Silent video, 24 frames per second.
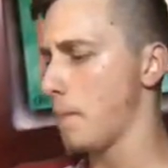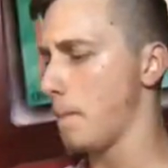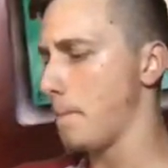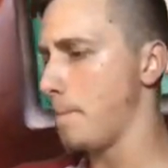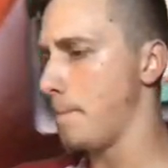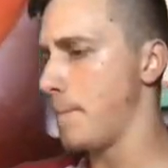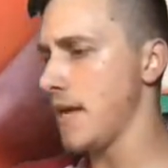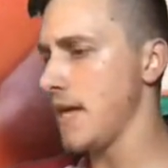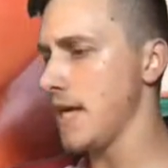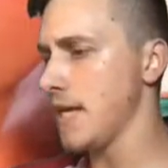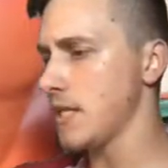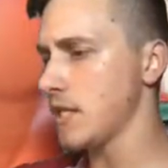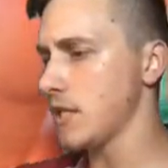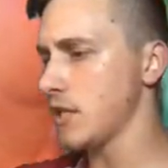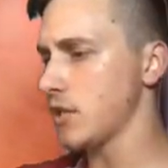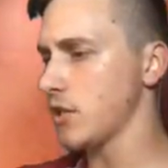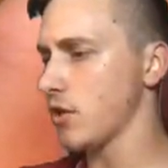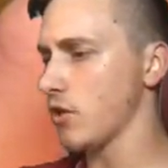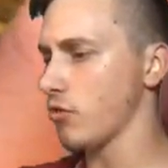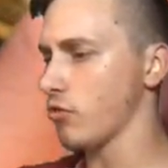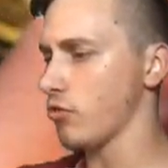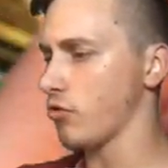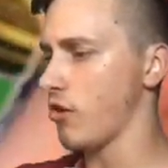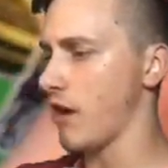Beast
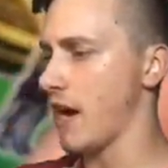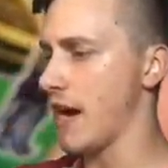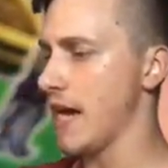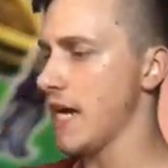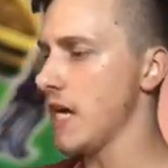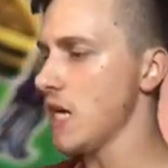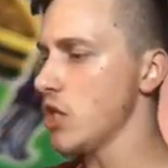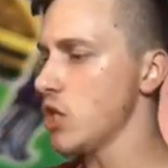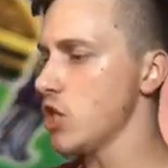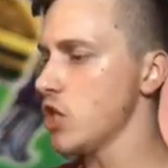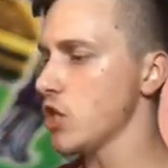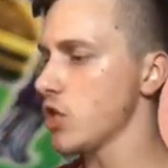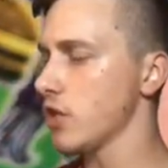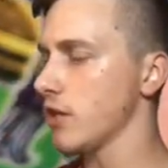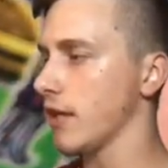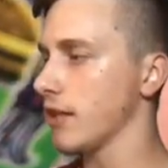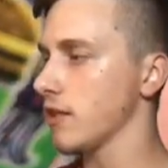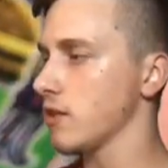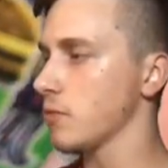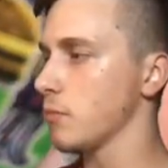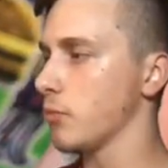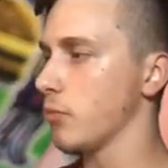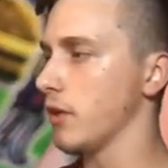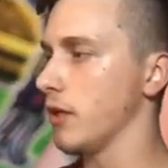Rage.
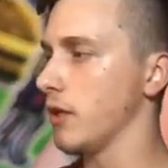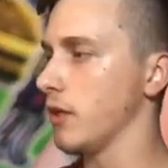That's pretty